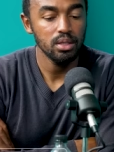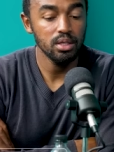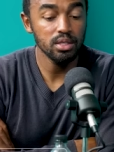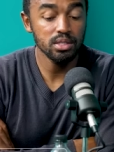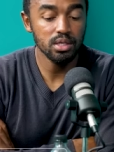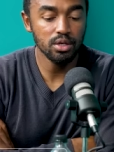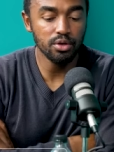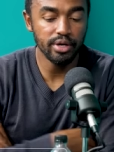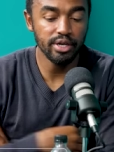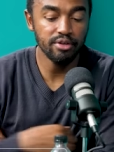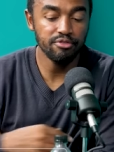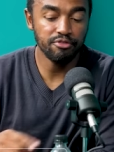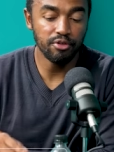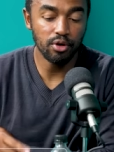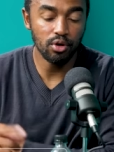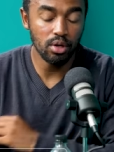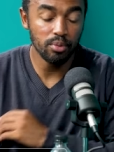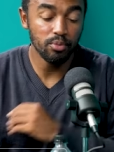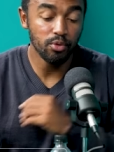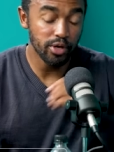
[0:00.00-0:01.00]
Here's a great
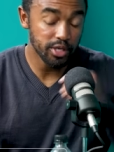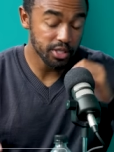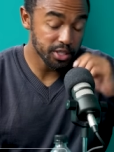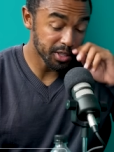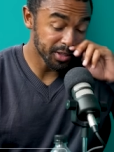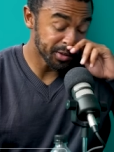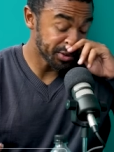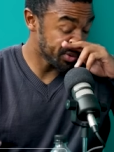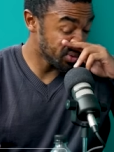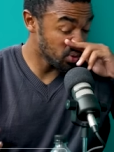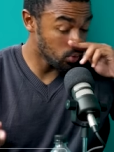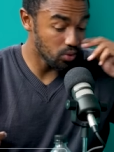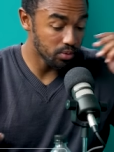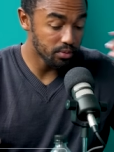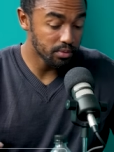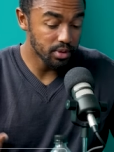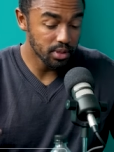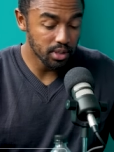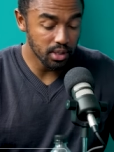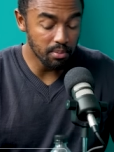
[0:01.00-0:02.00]
follow-up question
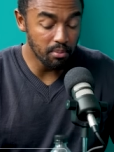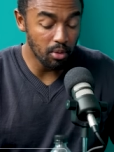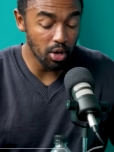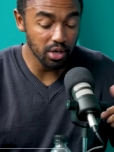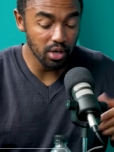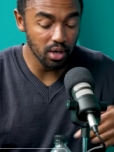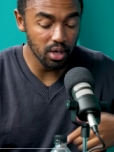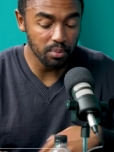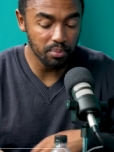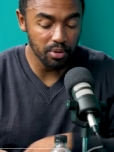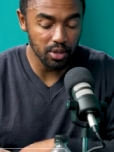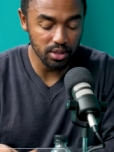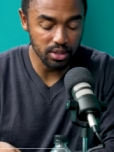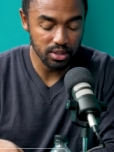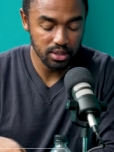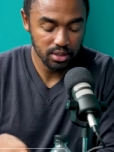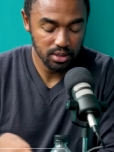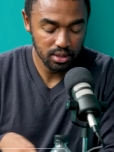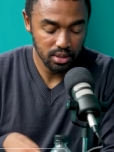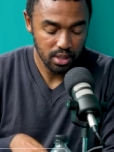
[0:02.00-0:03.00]
to the monarch
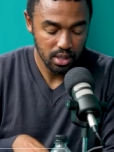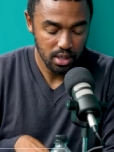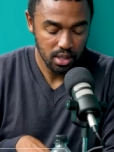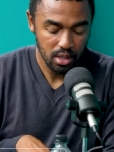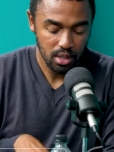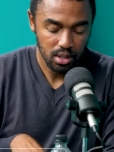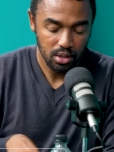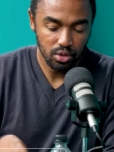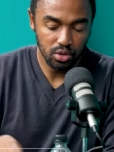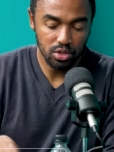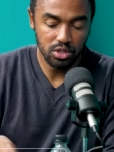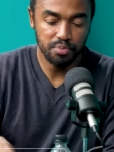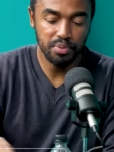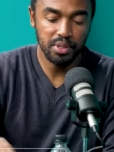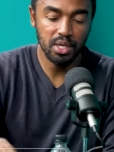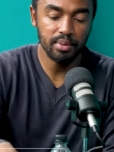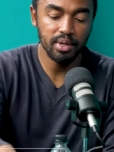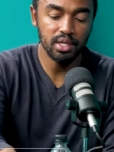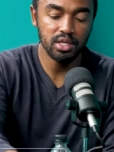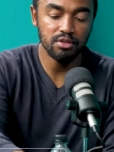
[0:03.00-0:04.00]
part. You
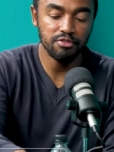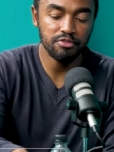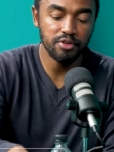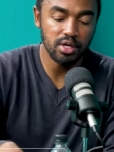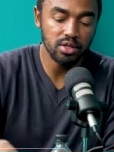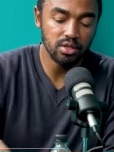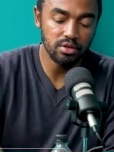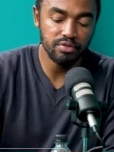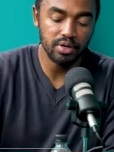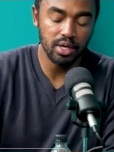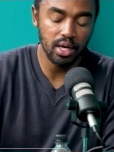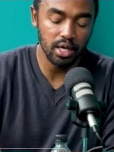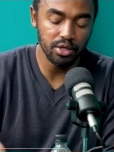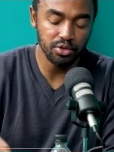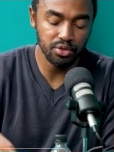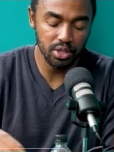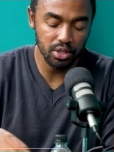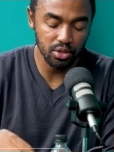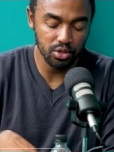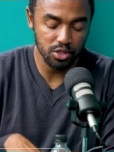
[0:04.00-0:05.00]
speak about the father of a
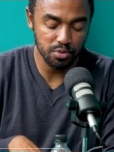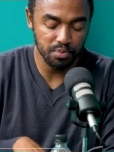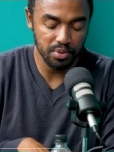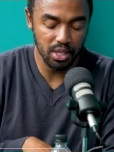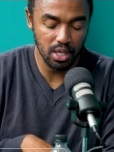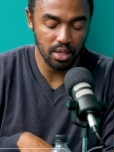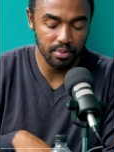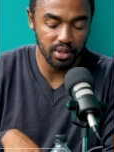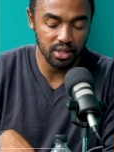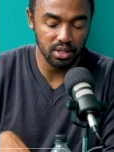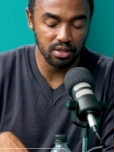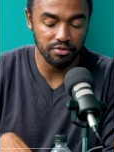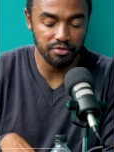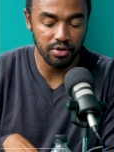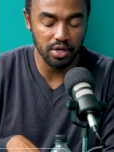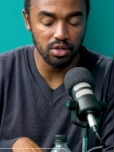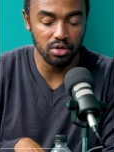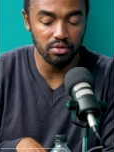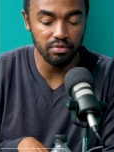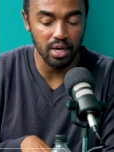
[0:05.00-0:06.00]
country, you speak about the
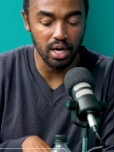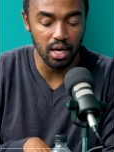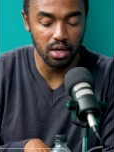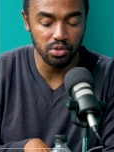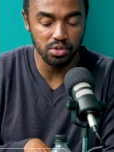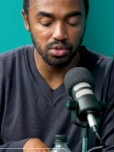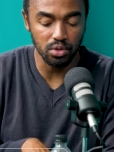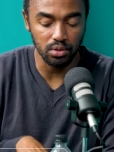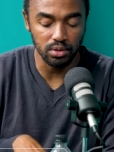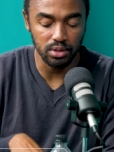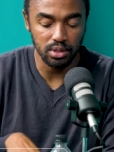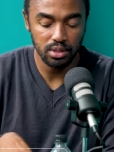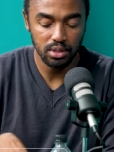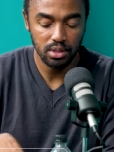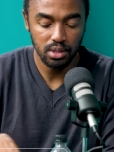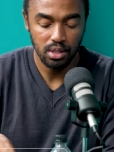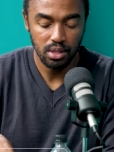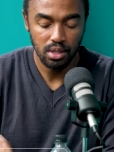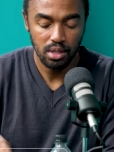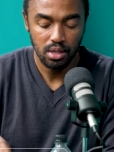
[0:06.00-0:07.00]
father of a household.
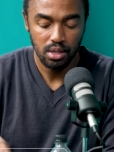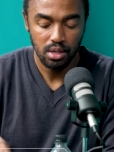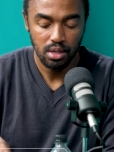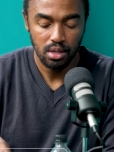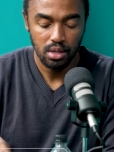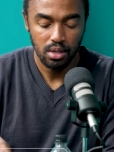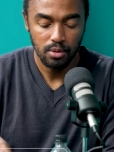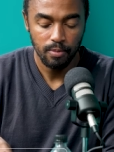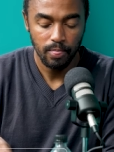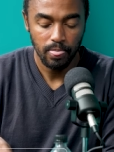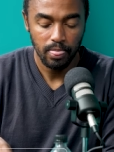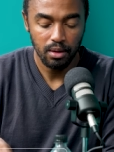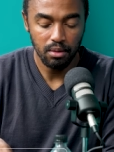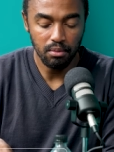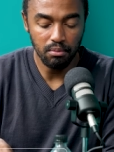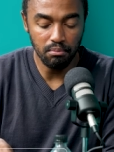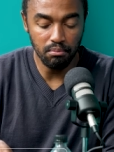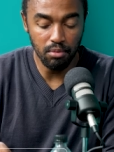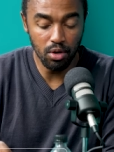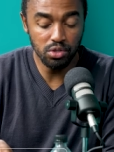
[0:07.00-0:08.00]

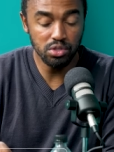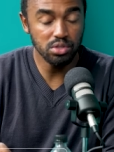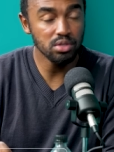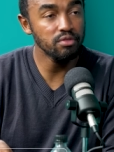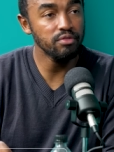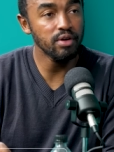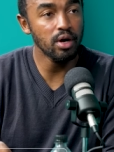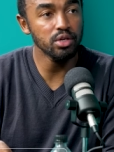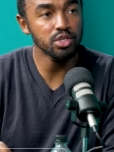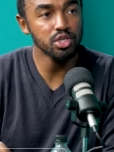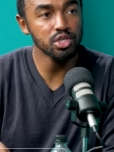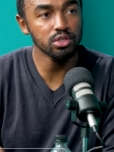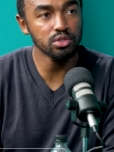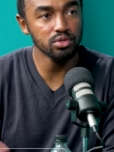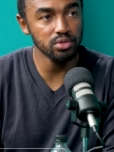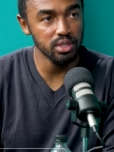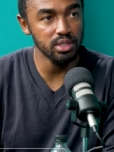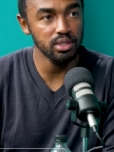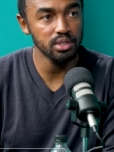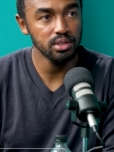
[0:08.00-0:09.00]
Most of our
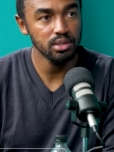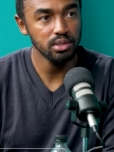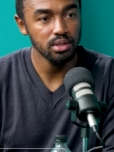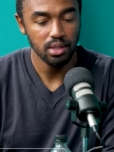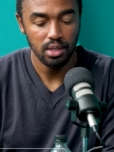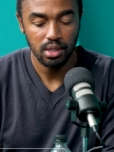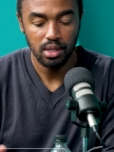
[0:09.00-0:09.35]
children